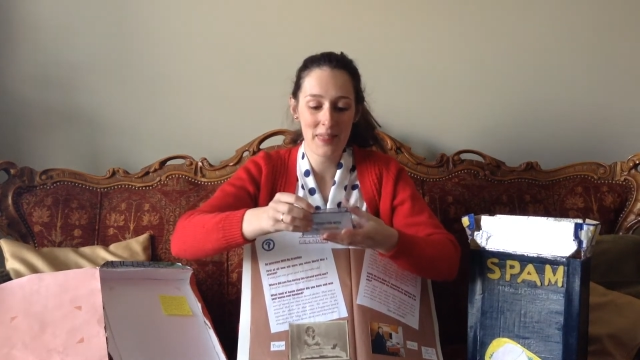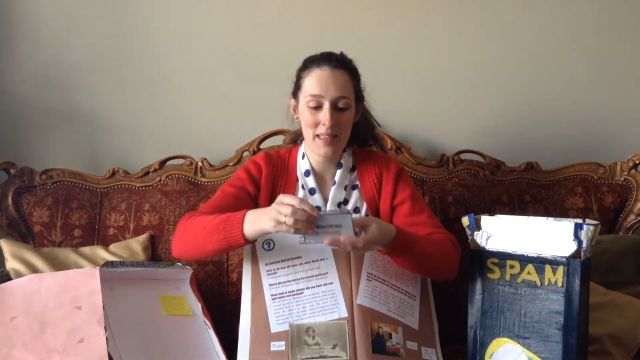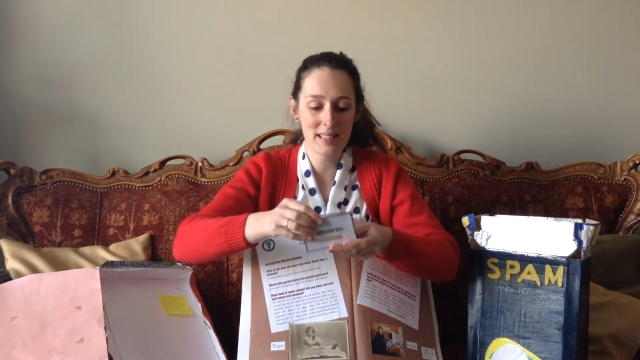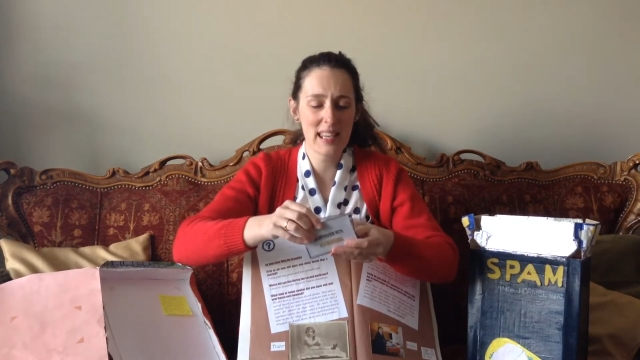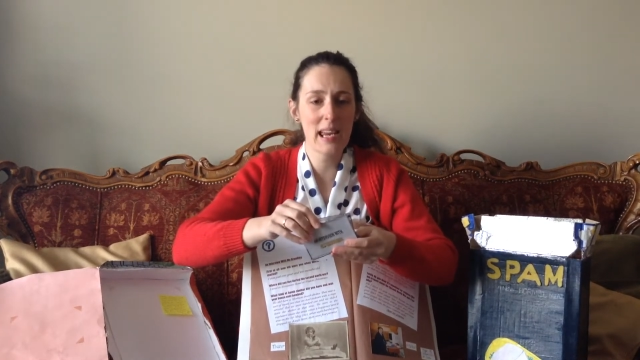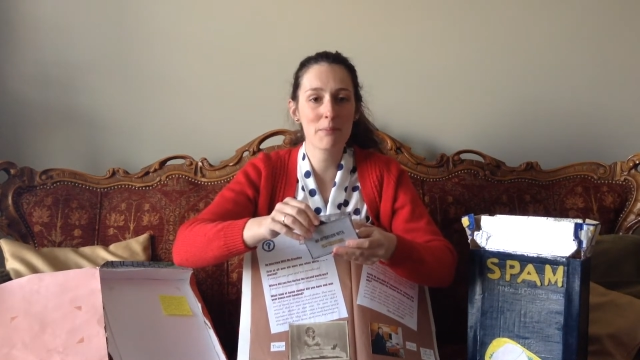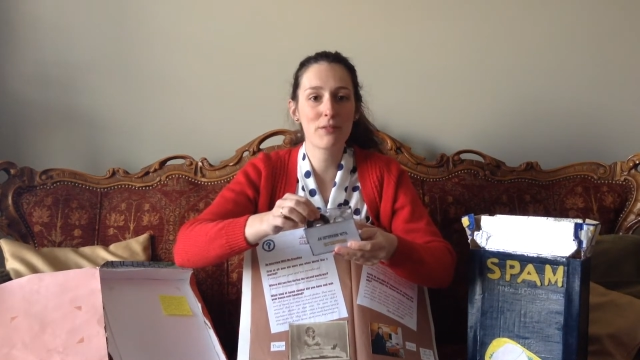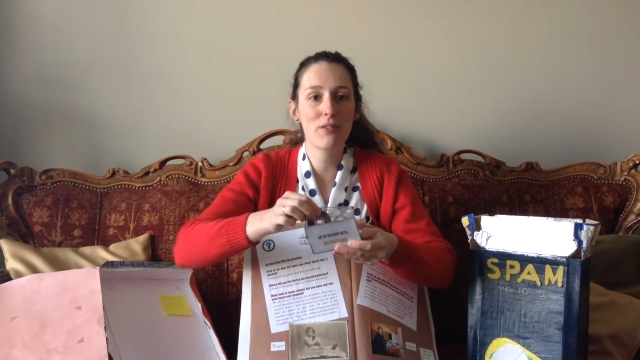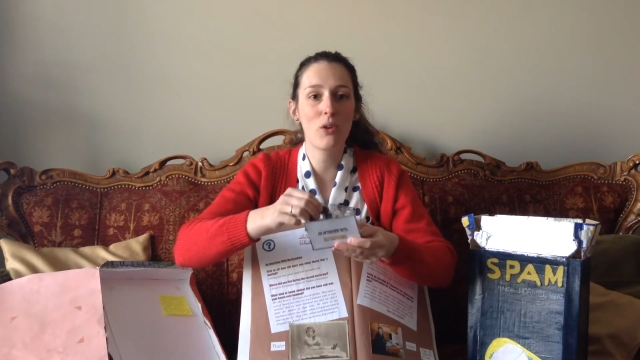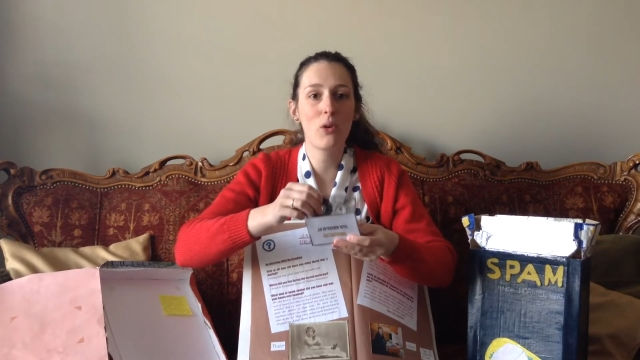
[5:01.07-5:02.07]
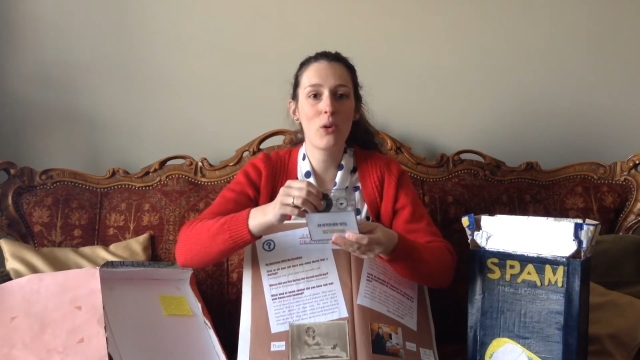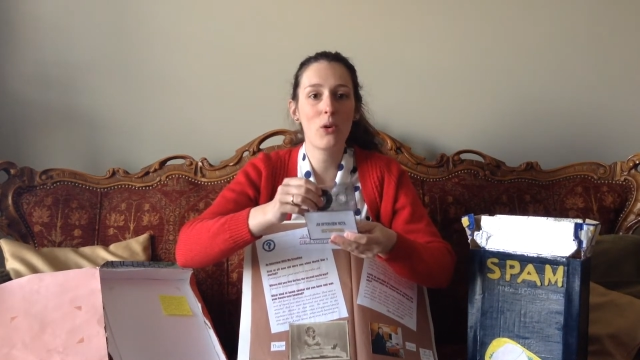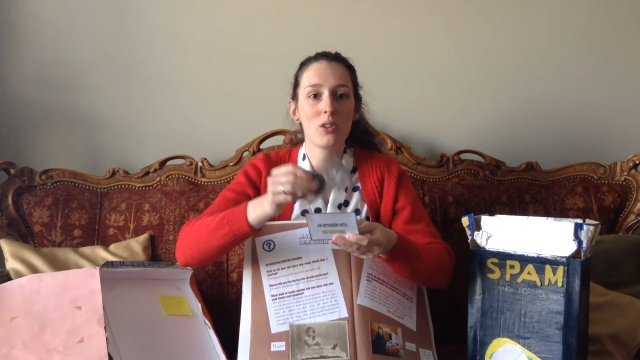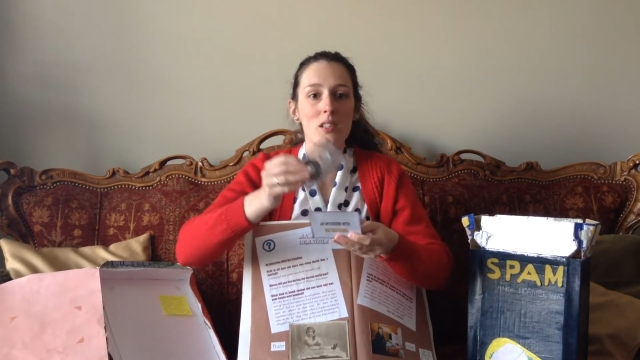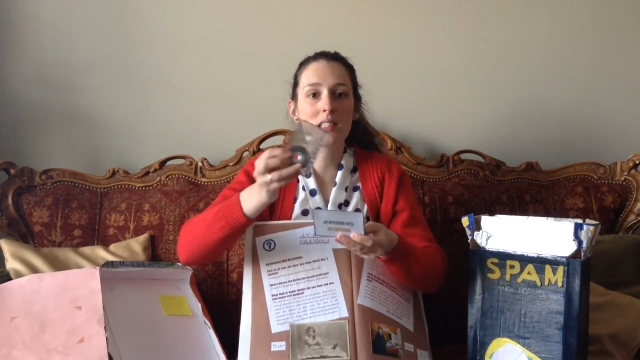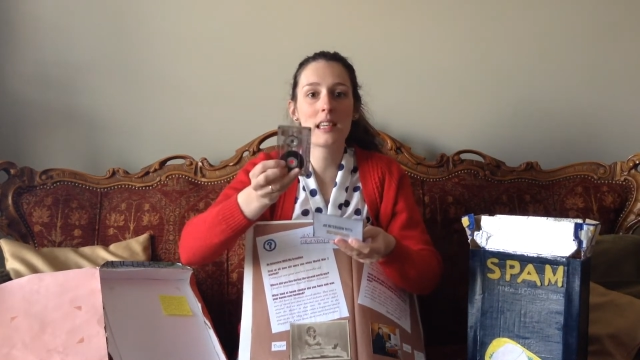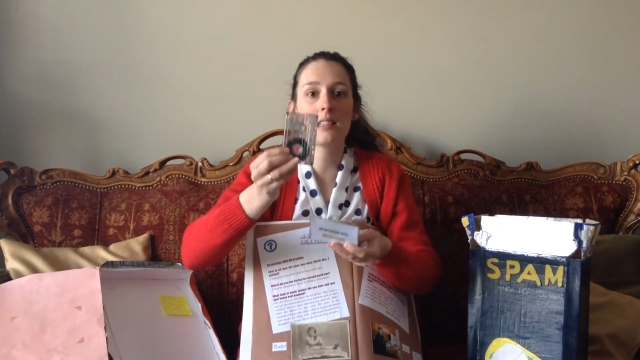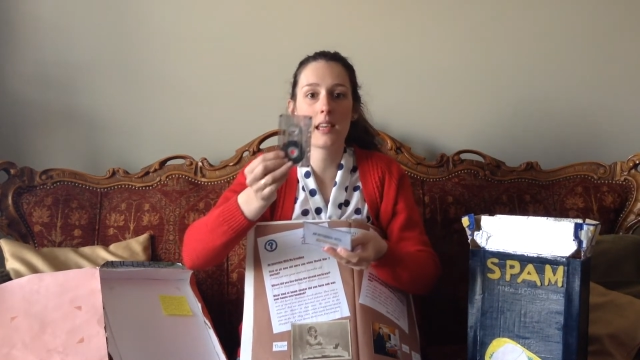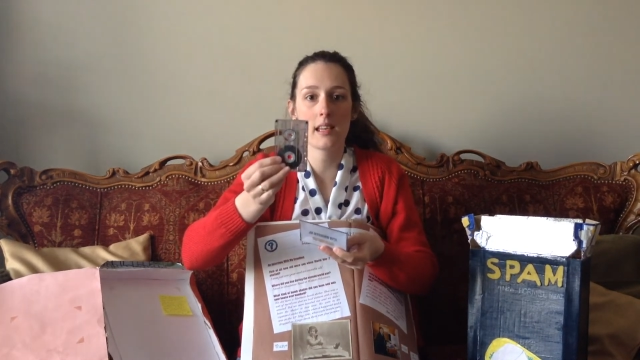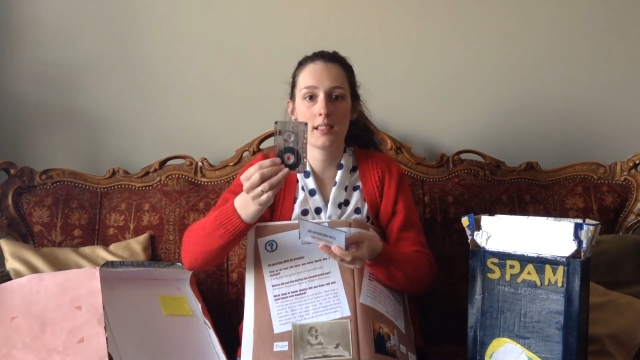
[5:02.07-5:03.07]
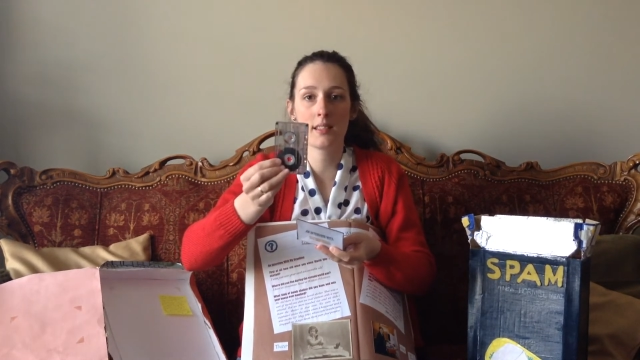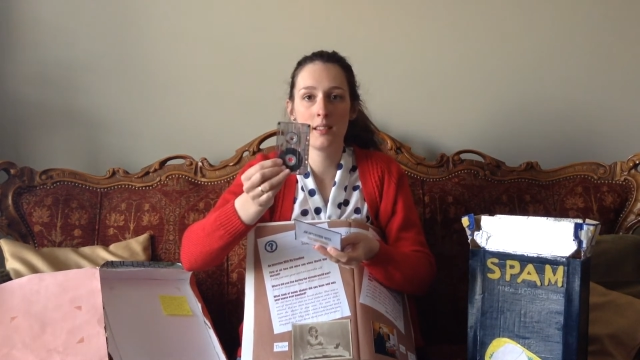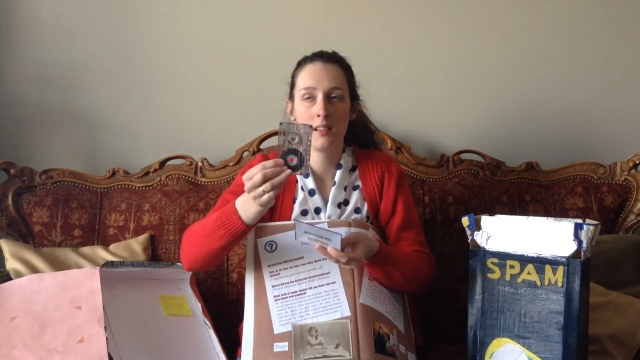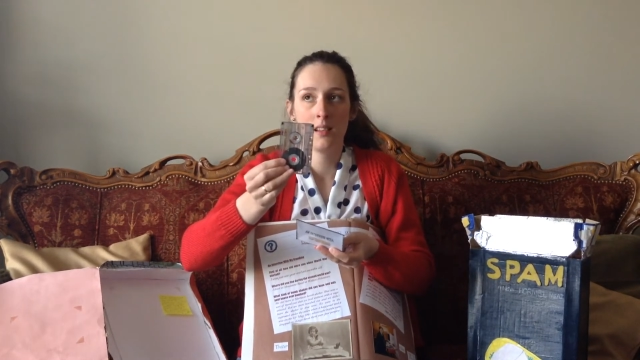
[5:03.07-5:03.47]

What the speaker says: This came before CDs.